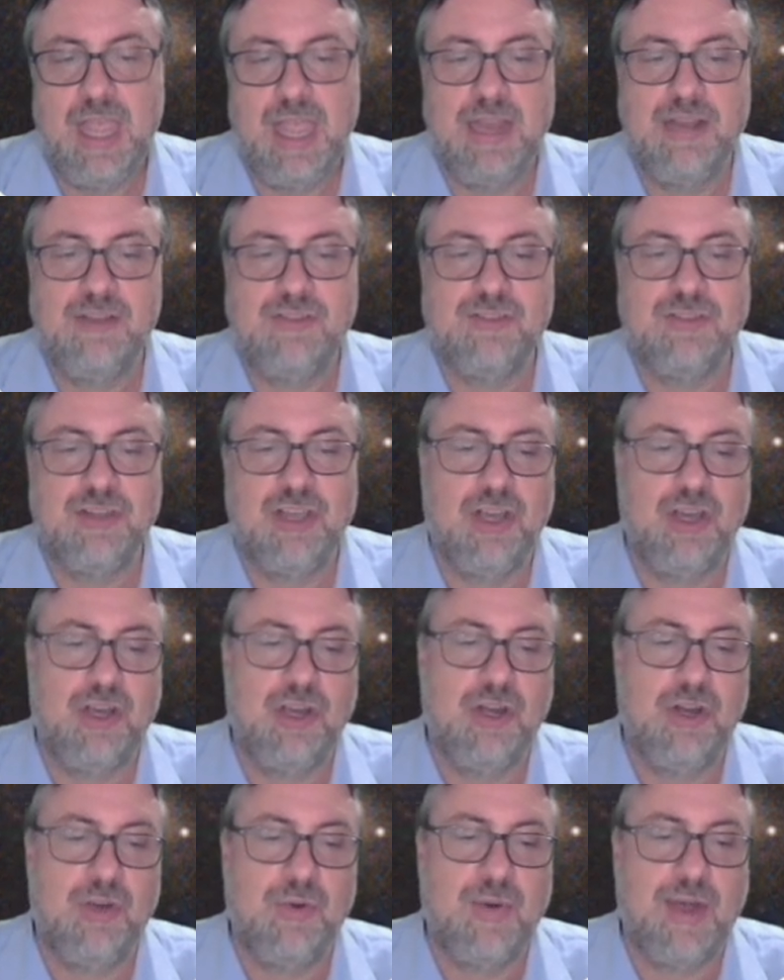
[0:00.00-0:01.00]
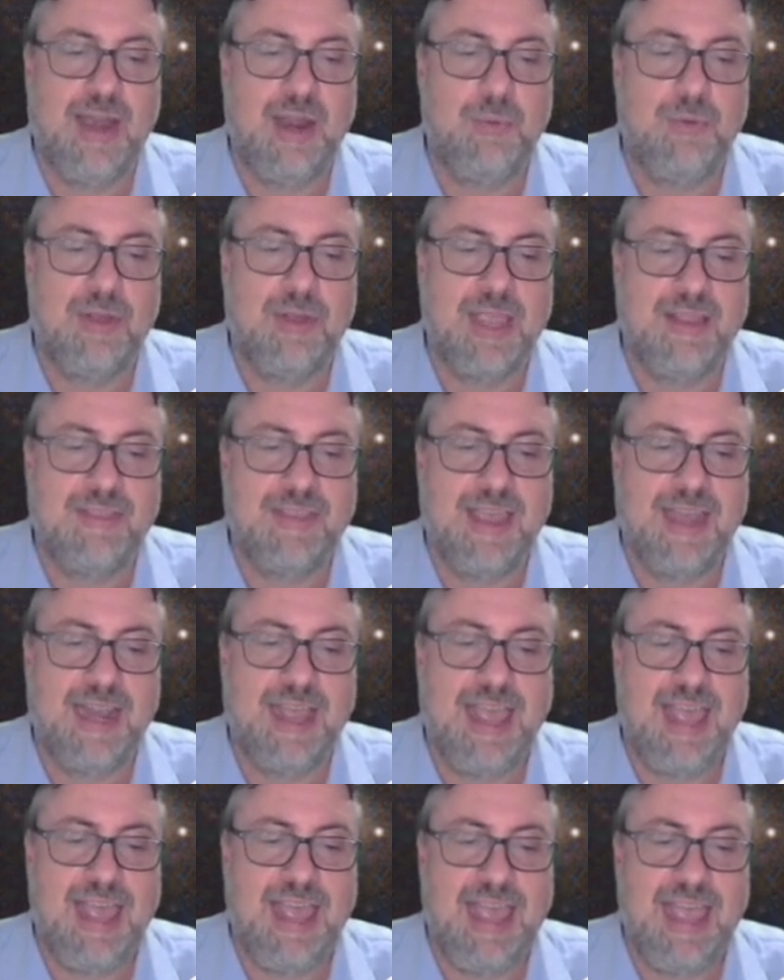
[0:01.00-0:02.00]
And so I will get that
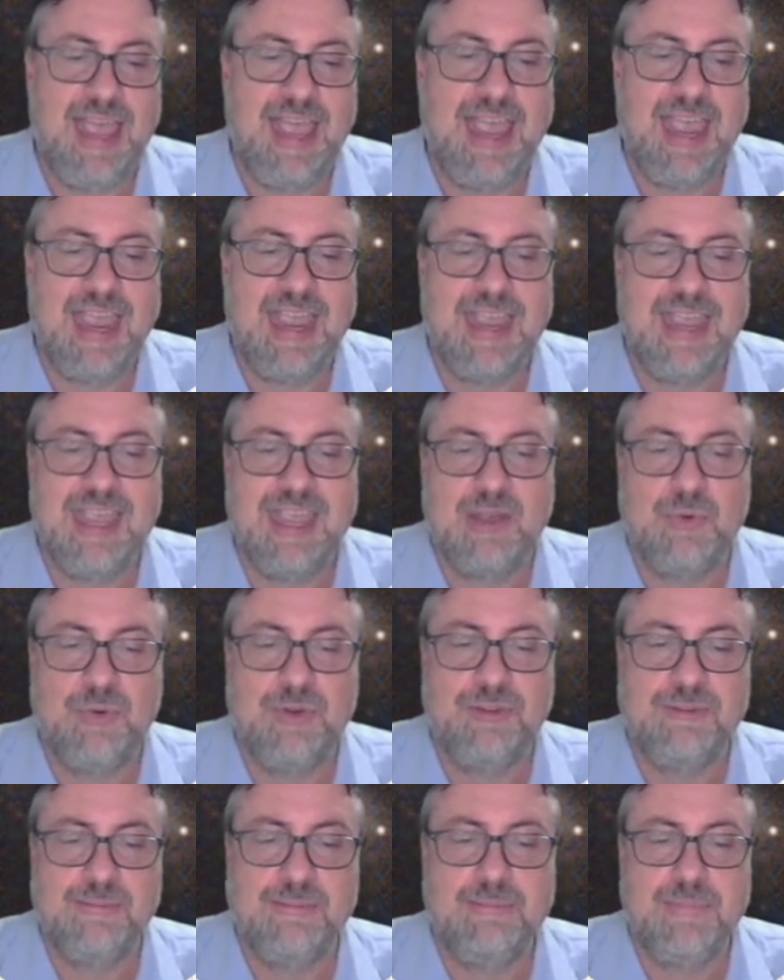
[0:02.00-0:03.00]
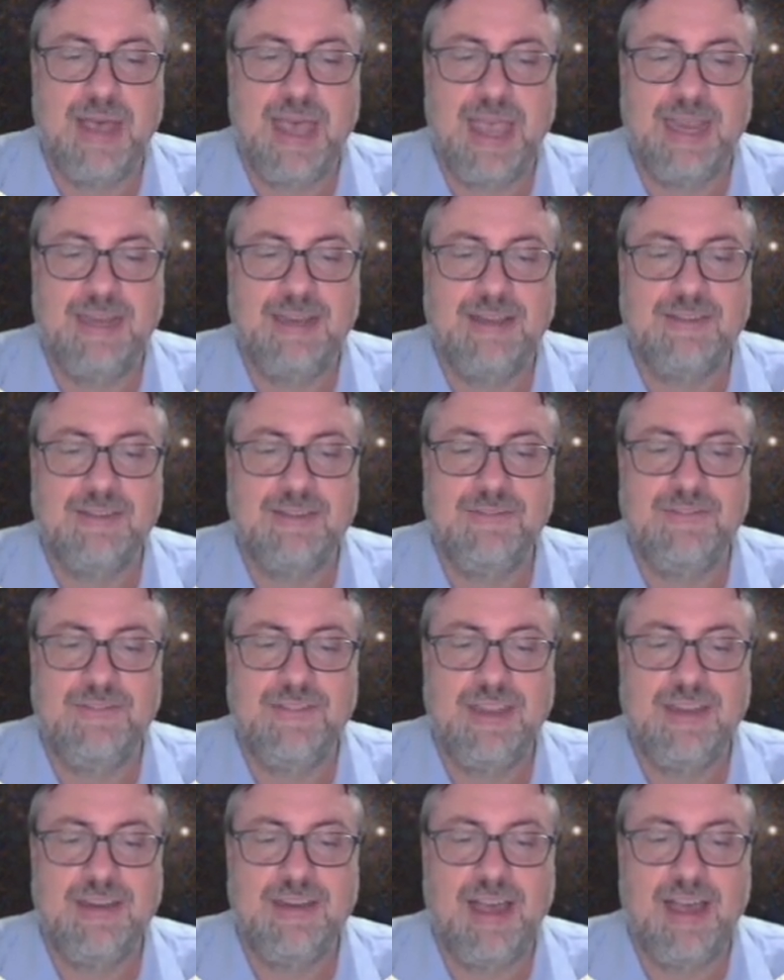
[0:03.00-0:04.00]
a equals minus
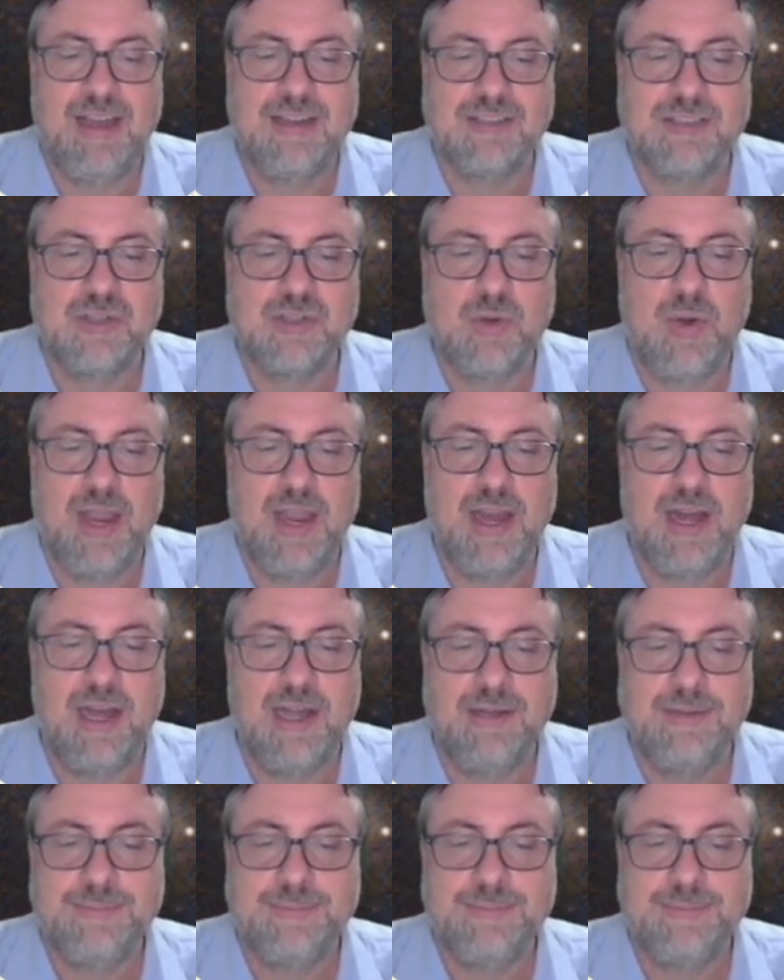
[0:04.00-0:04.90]
v naught squared